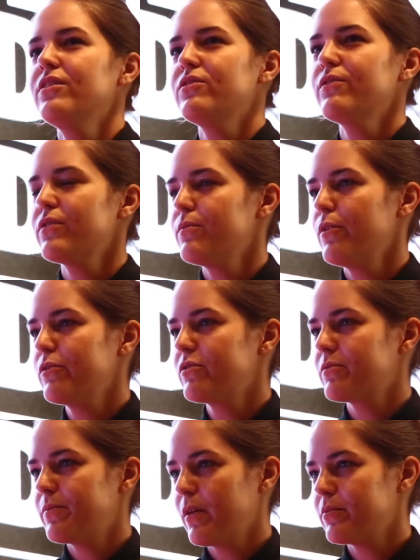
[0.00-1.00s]
So for
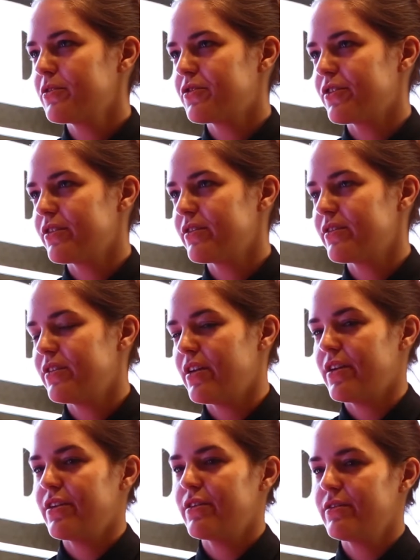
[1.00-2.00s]
most publishers,
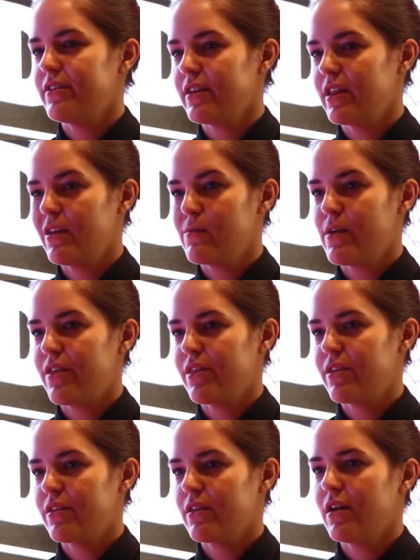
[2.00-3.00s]
they're dealing with
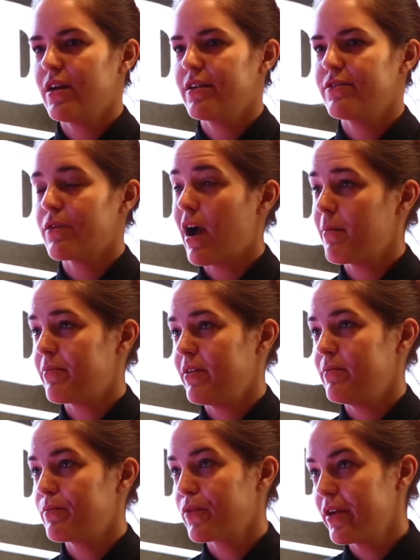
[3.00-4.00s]
a drop
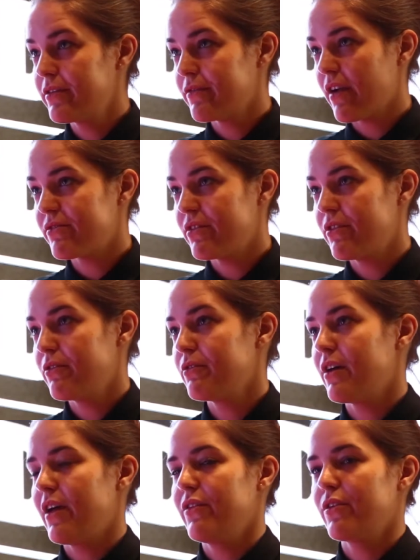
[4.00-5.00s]
in print
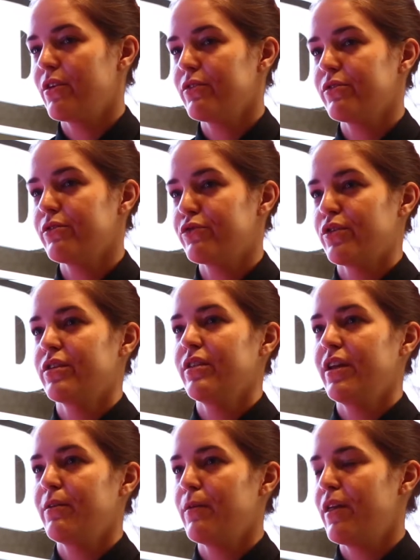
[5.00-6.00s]
revenue, and they're also
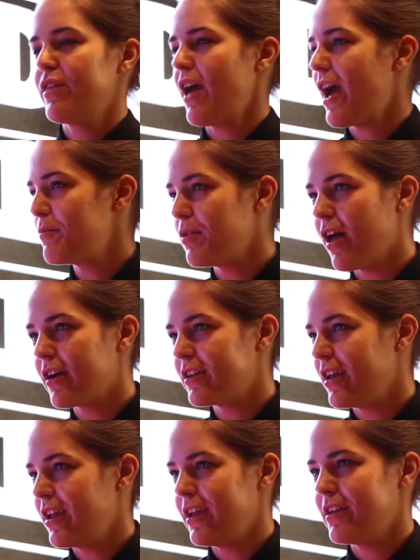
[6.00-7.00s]
struggling with ad
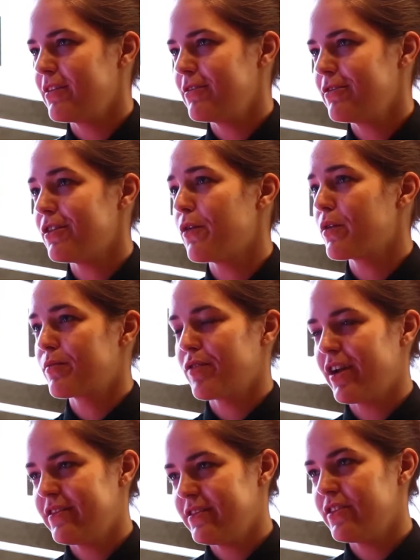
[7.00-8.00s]
blocking and lower
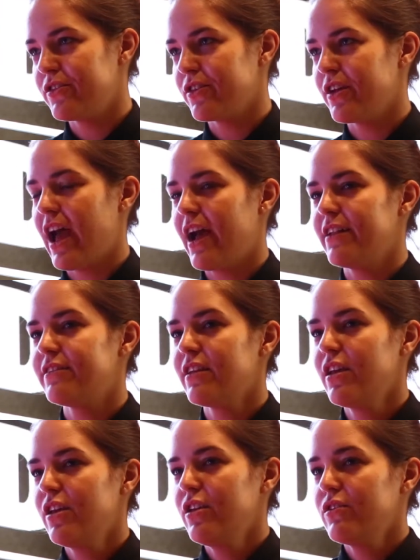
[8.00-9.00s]
priced digital ads.
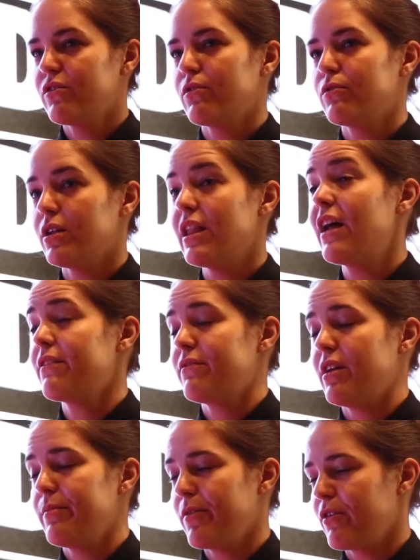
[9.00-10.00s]
So a lot of
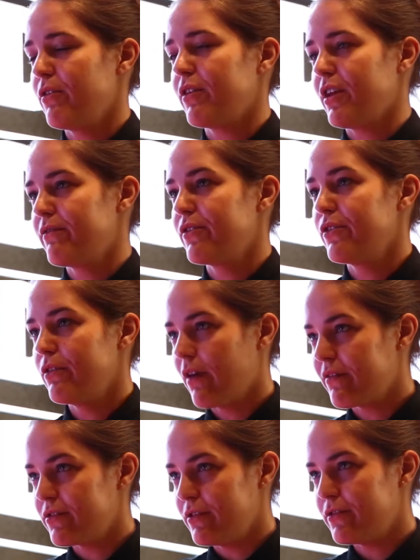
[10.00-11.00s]
them are looking for new
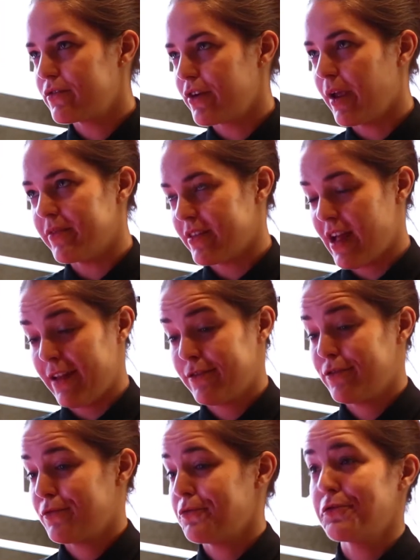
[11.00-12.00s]
revenue streams, and
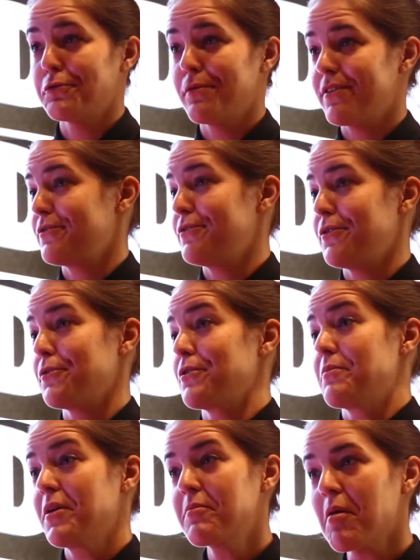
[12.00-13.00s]
that's true whether you're
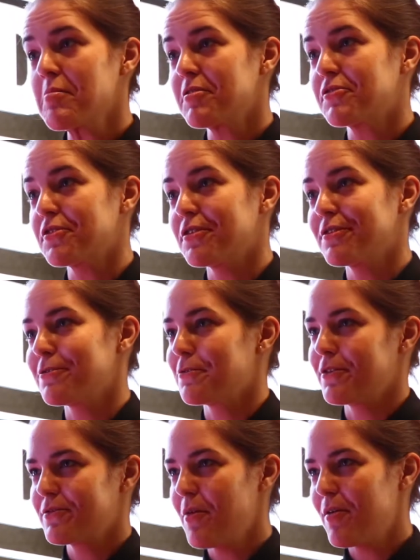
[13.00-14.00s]
a big publisher
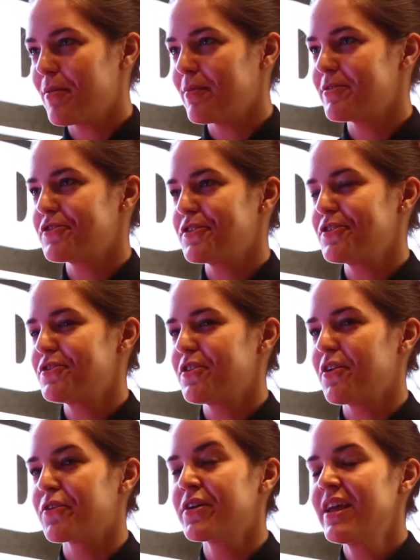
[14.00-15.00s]
or a small publisher.
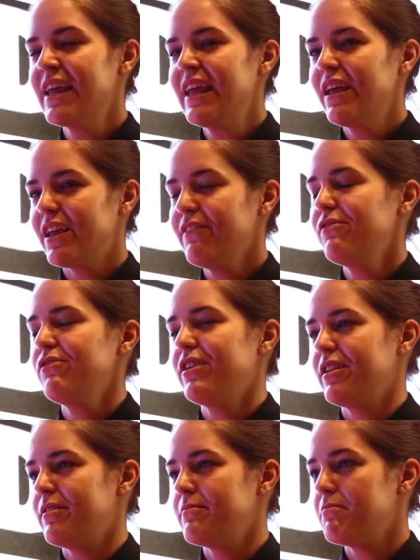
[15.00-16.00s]
So if you
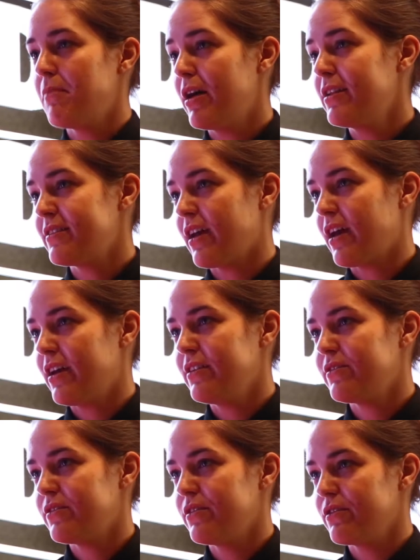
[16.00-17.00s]
can
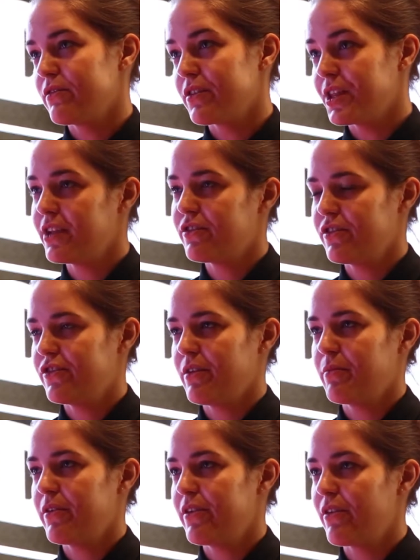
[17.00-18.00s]
monetize your
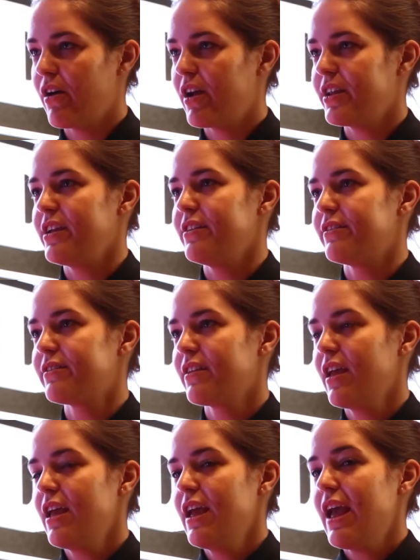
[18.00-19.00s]
relationship with your audience
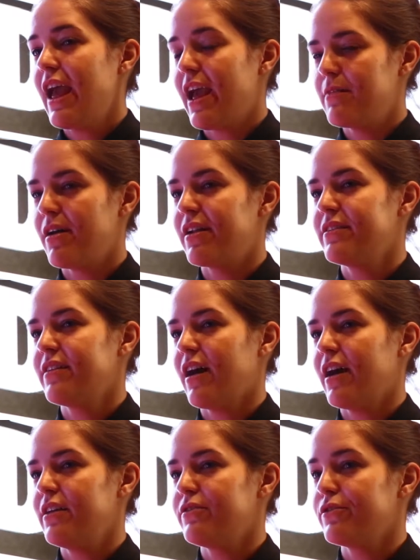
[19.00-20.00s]
and
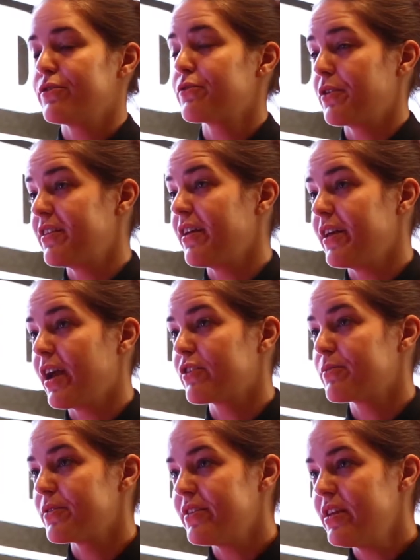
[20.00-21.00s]
monetize your storytelling
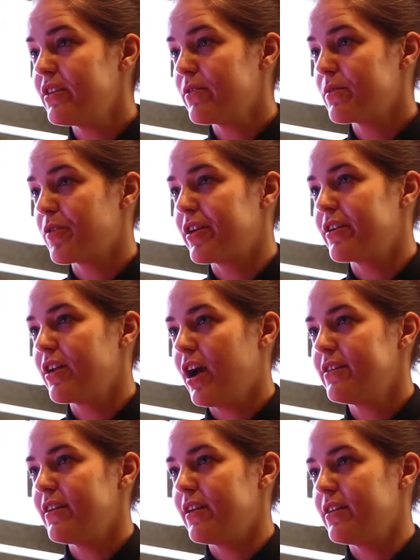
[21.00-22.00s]
expertise with branded
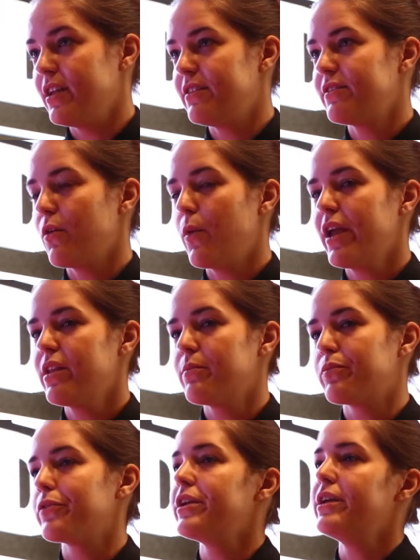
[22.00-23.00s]
content, it's a way to
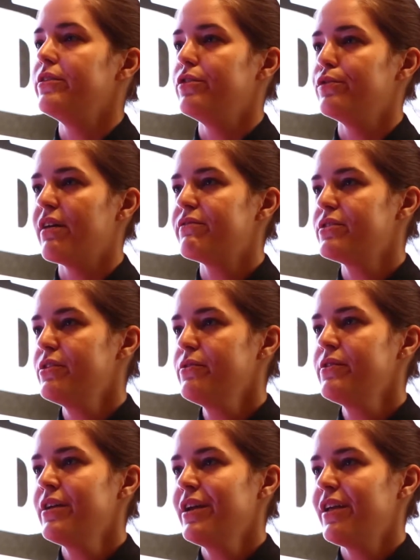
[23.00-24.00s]
bring in new
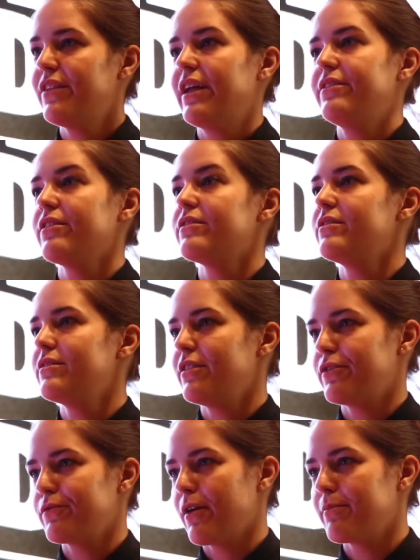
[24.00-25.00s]
revenue that doesn't
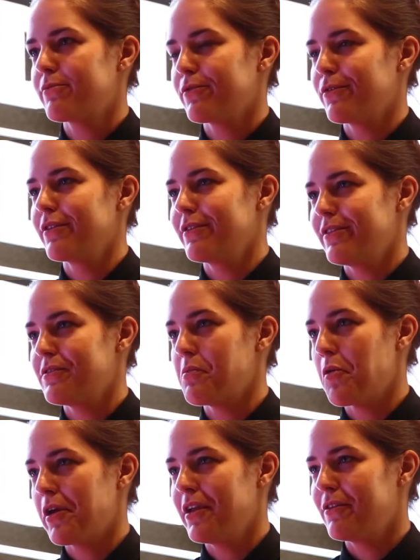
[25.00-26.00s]
disrupt or
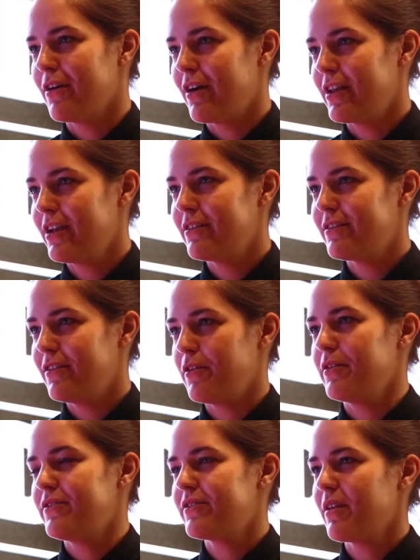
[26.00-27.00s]
disappoint your audience. You
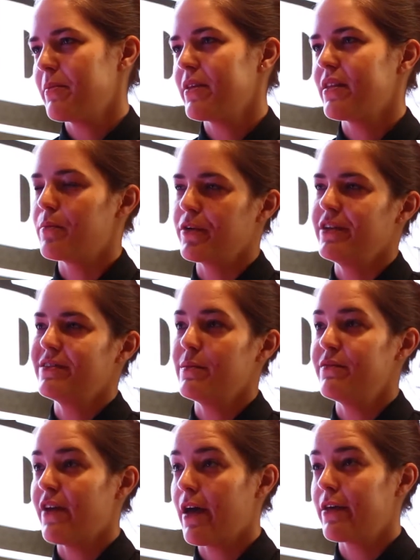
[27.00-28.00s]
know, it's something that brings
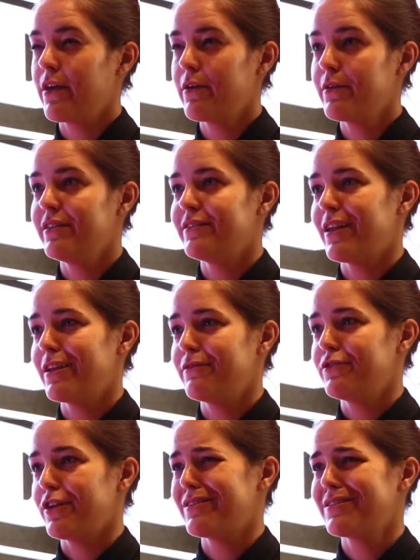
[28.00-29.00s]
them value instead
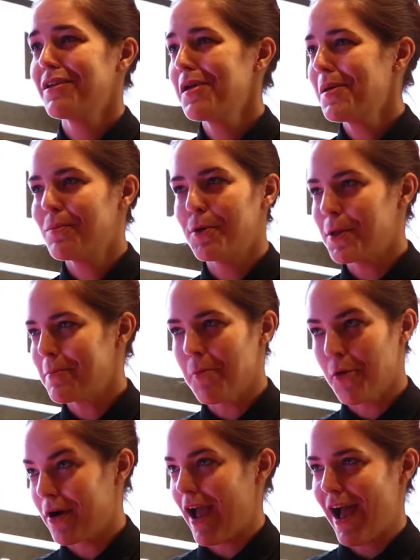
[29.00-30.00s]
of just putting
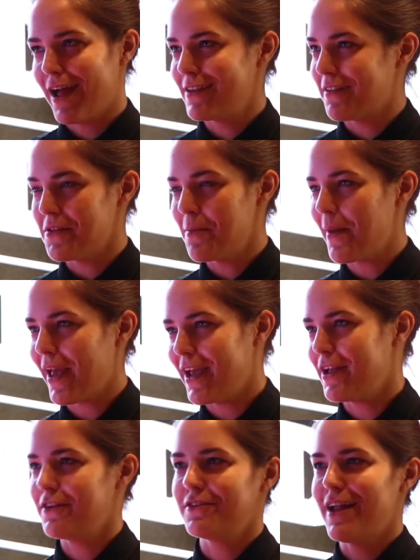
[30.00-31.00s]
more ads on the page